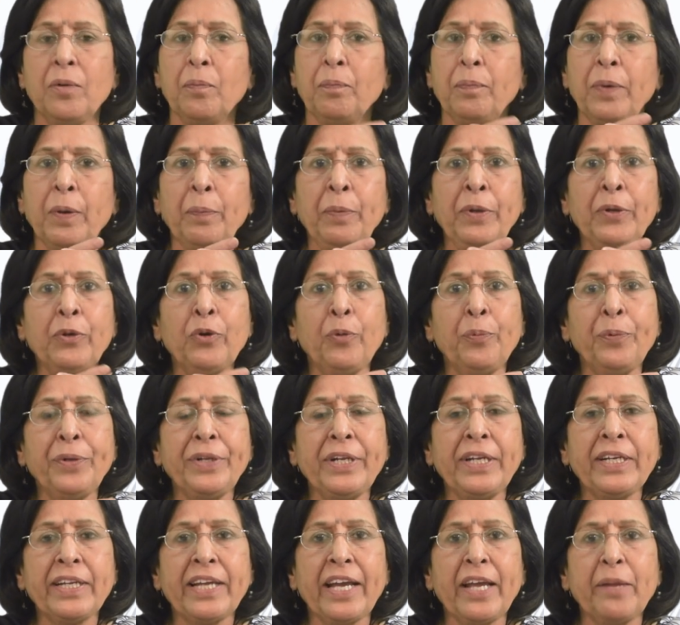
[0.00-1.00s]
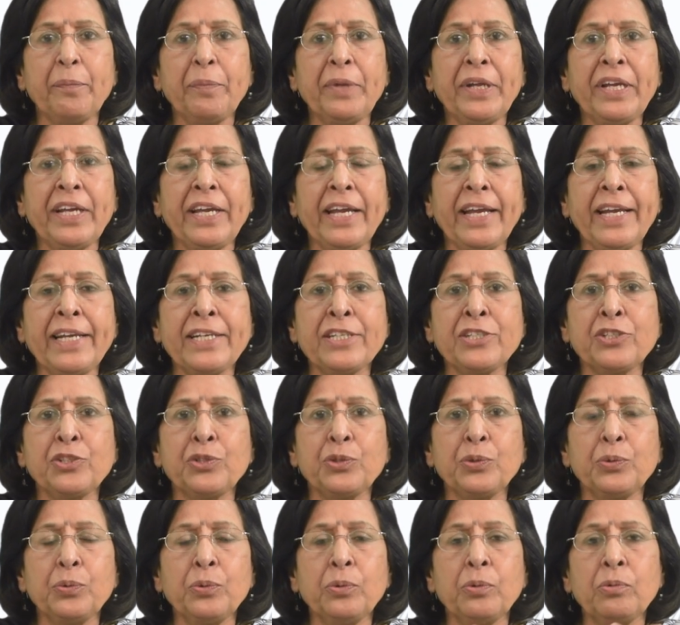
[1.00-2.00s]
Public opinion can be gauged
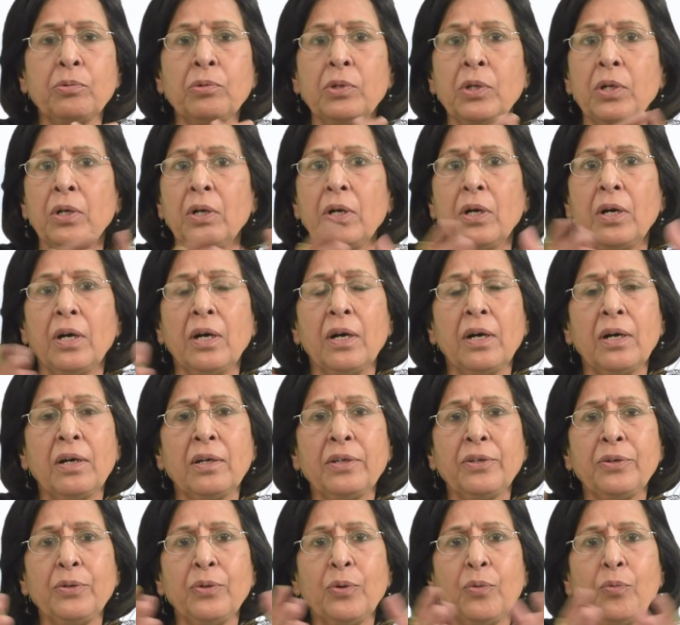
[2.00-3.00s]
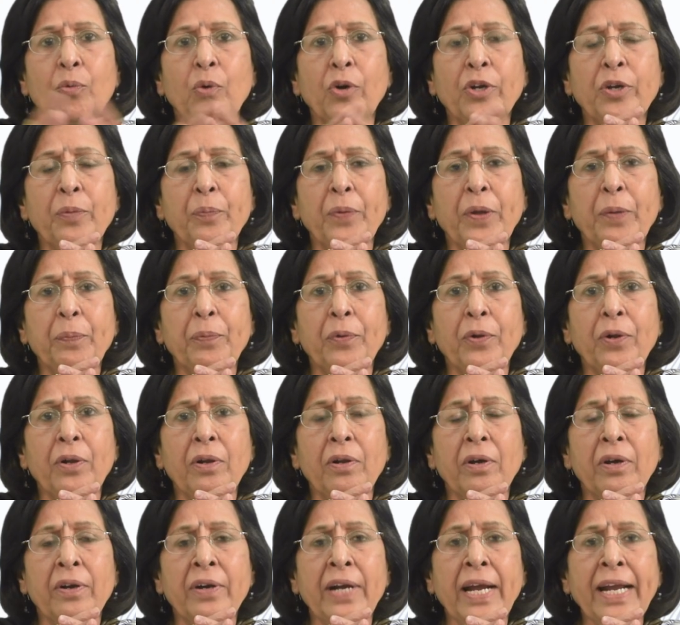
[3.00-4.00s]
through what people
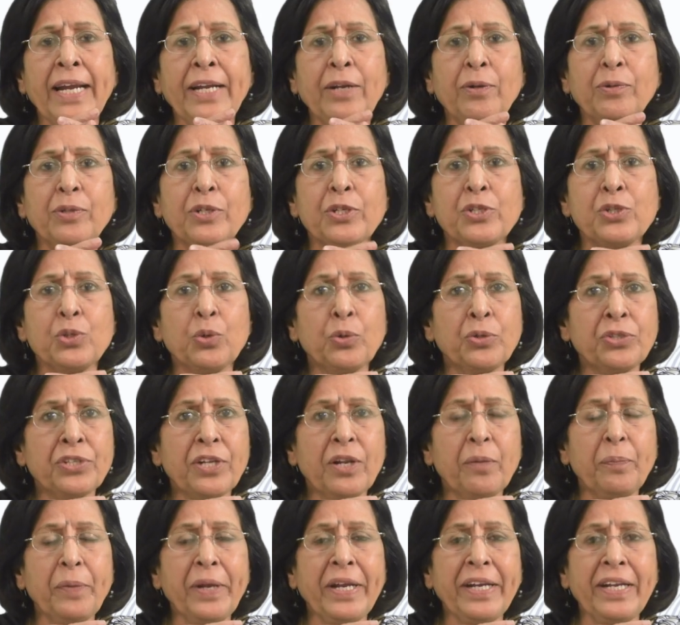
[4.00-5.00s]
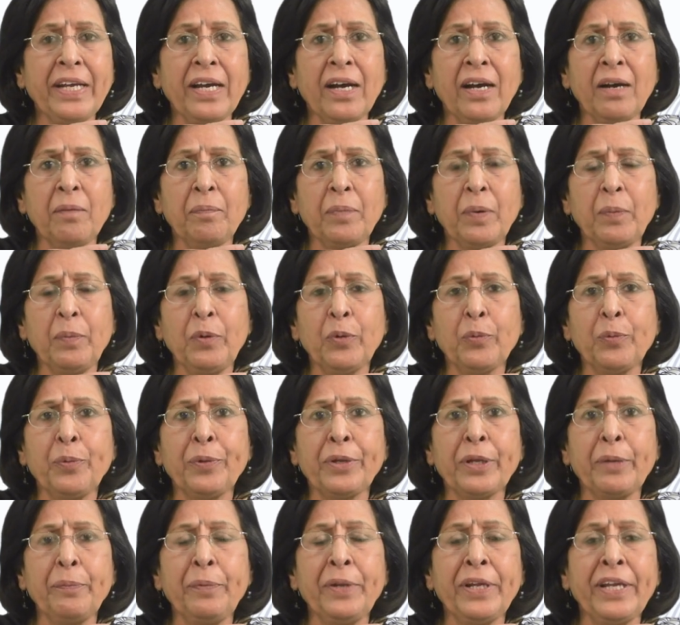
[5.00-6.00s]
write on the social media. Public
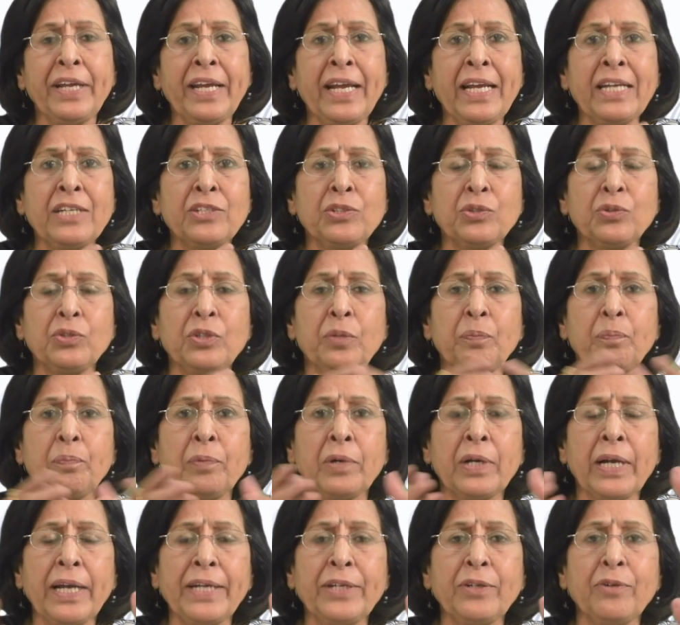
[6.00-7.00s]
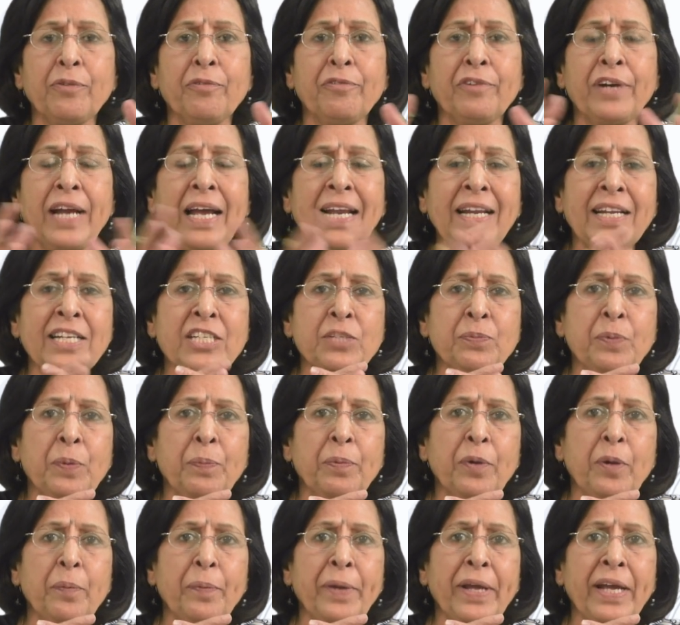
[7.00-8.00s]
can be gauged through the kind of rallies
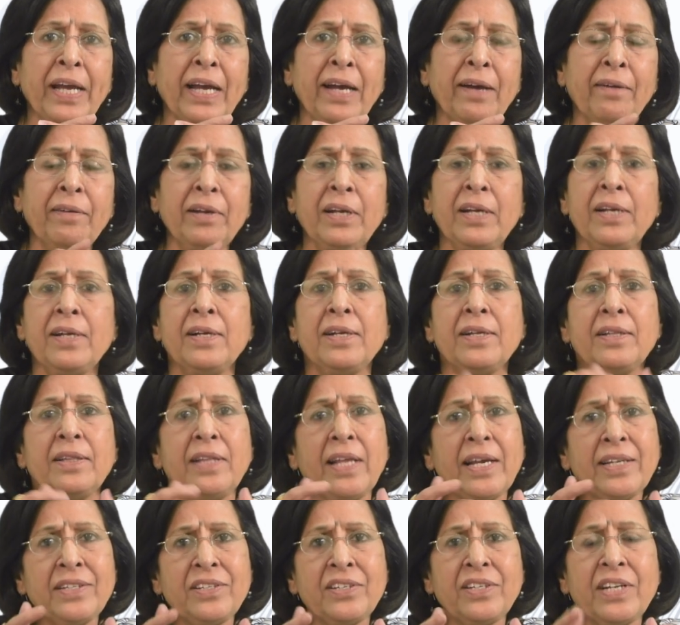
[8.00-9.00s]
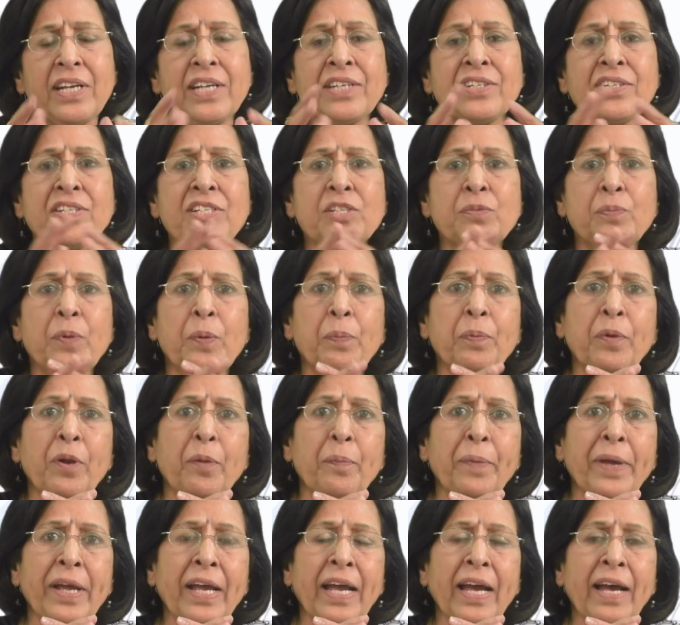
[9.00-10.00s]
people may have, the agitations people
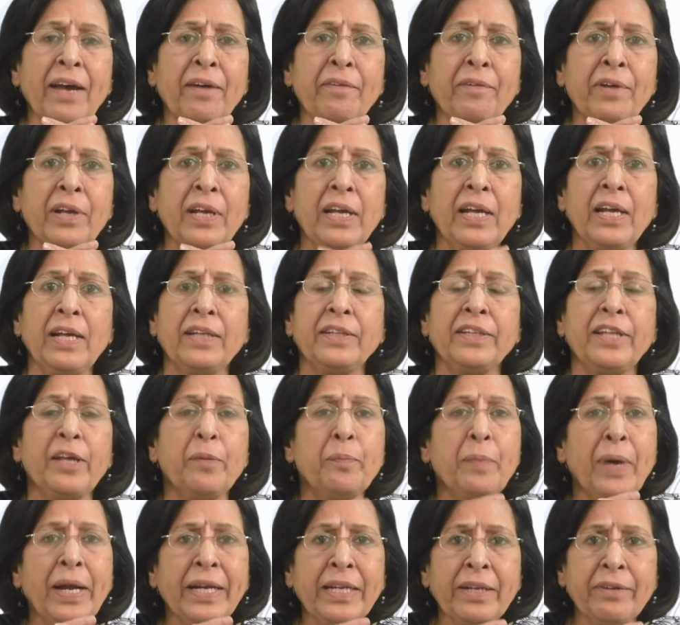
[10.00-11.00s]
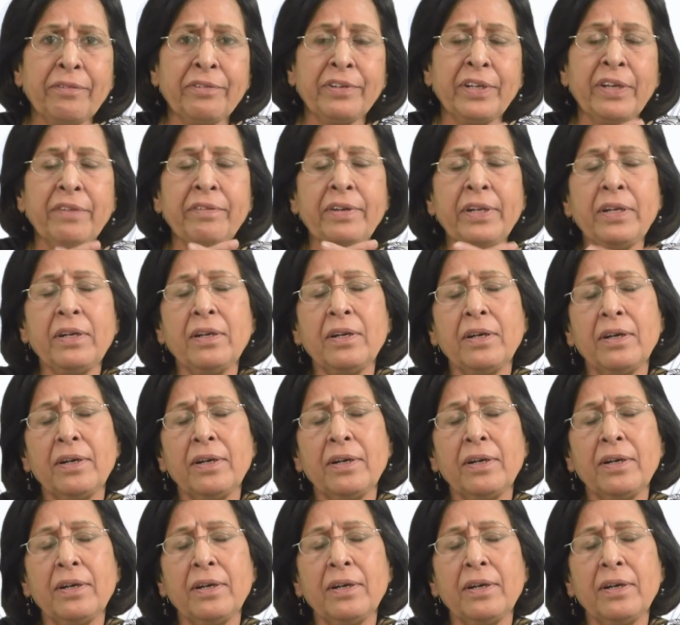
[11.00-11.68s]
may have. They might have given